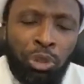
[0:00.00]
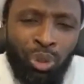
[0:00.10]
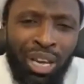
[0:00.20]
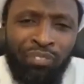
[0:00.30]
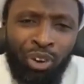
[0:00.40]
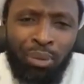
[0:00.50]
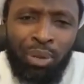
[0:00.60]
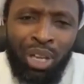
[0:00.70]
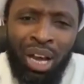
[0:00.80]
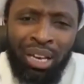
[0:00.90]
So therefore,
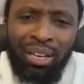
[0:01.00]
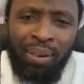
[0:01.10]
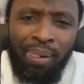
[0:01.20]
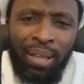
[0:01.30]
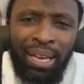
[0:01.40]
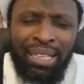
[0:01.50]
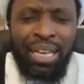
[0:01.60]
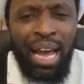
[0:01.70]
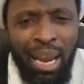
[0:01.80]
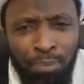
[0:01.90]
Ramadan, it
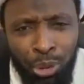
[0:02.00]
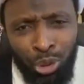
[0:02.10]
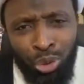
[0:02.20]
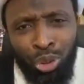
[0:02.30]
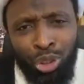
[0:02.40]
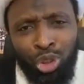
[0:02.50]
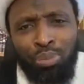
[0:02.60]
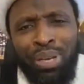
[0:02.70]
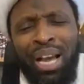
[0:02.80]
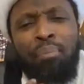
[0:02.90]
helps you to
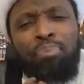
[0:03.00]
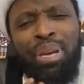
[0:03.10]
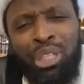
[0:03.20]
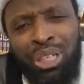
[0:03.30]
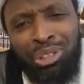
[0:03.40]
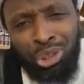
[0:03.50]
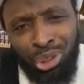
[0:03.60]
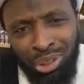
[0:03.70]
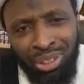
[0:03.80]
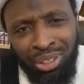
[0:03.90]
become patient,
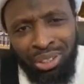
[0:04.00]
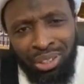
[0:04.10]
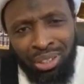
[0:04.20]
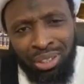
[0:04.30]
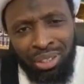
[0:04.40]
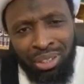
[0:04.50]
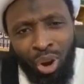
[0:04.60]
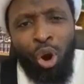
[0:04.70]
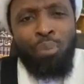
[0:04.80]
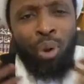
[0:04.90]

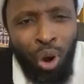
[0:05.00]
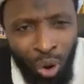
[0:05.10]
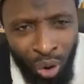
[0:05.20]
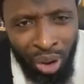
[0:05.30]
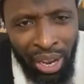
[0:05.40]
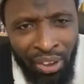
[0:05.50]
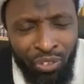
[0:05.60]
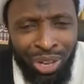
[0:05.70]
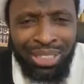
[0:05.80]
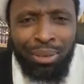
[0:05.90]
or more
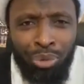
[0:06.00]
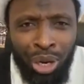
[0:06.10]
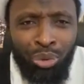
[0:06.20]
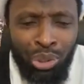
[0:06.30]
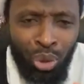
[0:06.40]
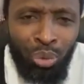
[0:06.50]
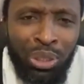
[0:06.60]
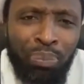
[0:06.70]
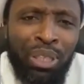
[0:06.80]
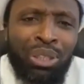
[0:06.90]
if you are someone who is
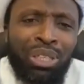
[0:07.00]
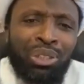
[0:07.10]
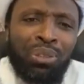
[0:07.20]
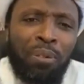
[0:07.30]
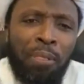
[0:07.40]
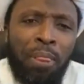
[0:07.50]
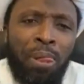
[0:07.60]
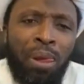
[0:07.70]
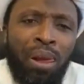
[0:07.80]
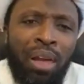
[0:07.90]
always patient.
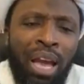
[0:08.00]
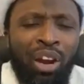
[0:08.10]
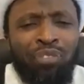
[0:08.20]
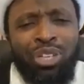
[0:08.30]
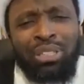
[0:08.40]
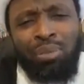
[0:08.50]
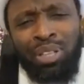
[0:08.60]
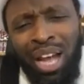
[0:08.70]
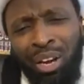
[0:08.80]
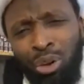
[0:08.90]
And of course,
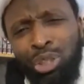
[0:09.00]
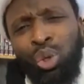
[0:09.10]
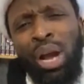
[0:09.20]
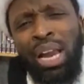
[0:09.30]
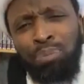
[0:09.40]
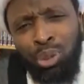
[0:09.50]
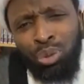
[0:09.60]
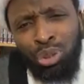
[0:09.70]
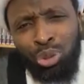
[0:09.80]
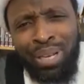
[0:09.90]
Ramadan also helps
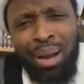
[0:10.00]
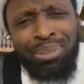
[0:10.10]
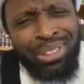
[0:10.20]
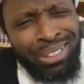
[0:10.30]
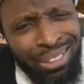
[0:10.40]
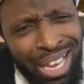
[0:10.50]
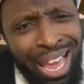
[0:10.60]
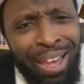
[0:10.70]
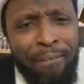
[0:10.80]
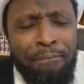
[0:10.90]
you to become
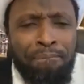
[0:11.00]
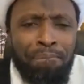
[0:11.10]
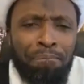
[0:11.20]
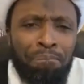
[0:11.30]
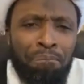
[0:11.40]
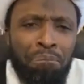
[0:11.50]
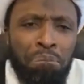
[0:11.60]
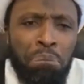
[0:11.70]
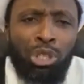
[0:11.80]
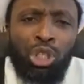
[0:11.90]
sincere.
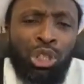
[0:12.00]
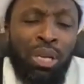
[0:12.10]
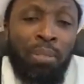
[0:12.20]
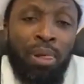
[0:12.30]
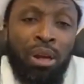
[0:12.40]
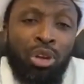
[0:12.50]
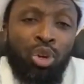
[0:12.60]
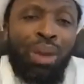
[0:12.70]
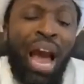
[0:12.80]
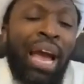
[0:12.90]
Because you see,
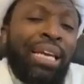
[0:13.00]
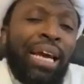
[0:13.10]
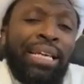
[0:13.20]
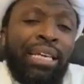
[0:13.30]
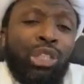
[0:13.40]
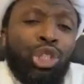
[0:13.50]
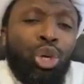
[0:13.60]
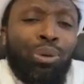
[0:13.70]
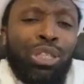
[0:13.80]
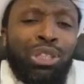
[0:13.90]
you may hide and eat,
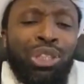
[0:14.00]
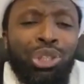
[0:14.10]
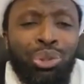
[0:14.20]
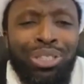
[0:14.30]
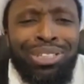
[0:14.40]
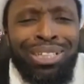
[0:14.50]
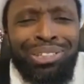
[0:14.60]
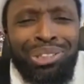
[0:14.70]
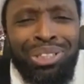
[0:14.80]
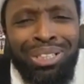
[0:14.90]
nobody sees you, isn't it?